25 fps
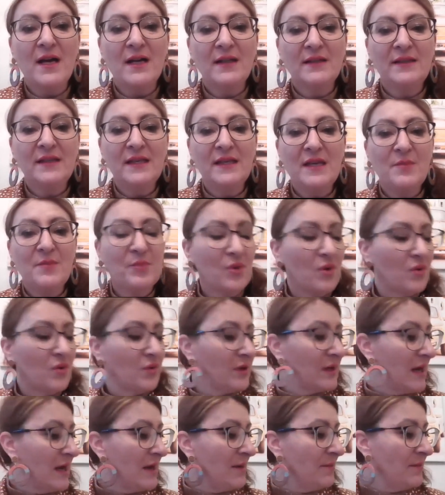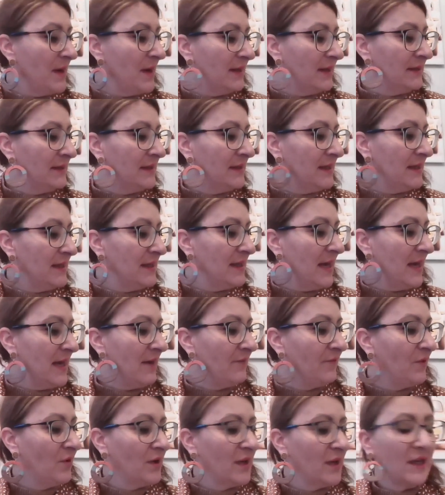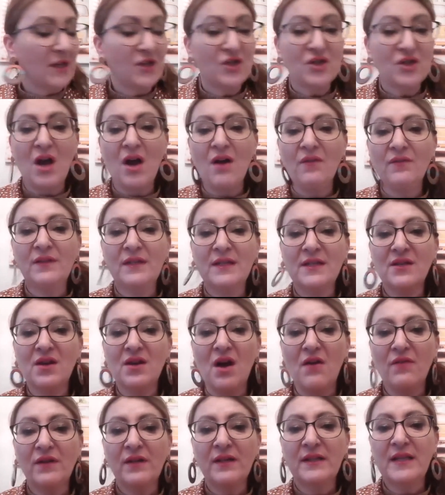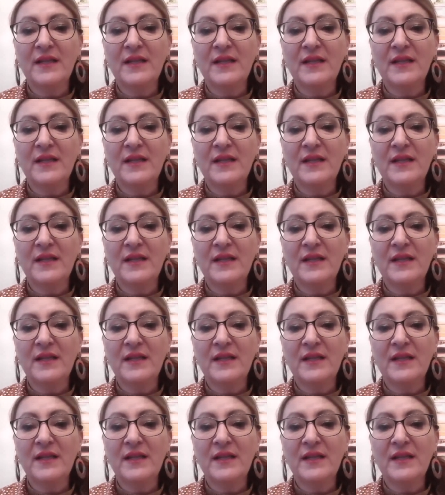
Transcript: the program, the Voyage of Discovery